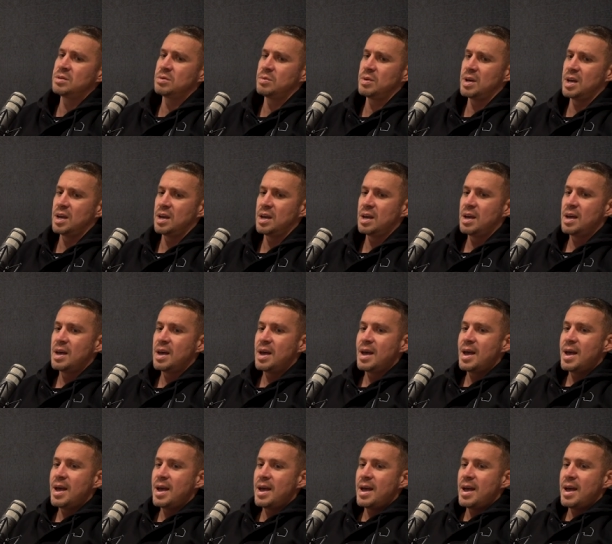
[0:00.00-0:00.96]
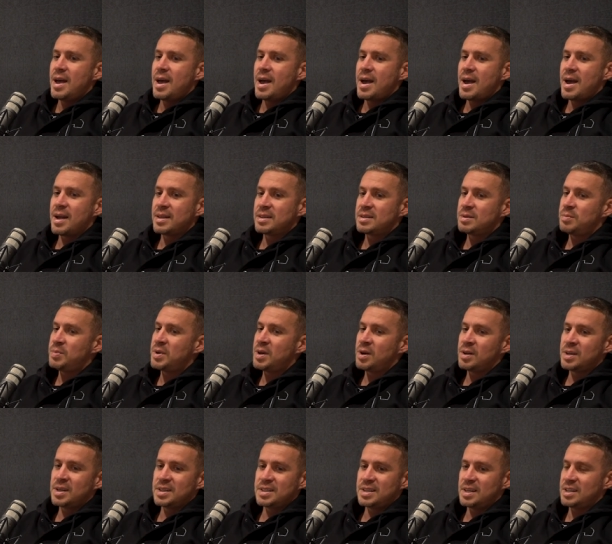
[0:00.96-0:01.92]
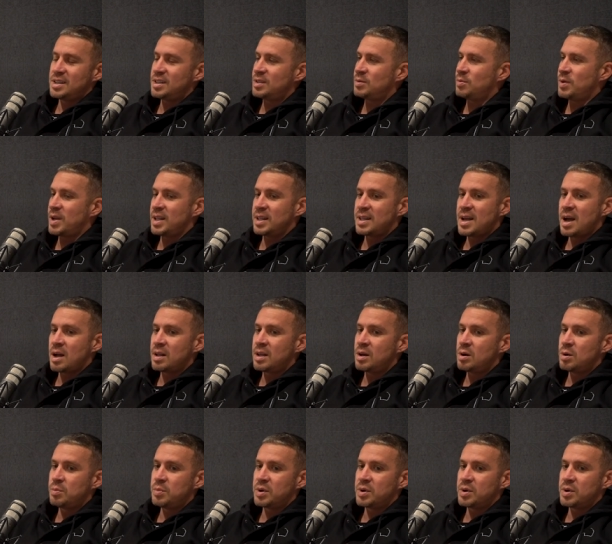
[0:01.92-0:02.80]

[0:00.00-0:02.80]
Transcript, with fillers: to it. And to be honest, it just went downhill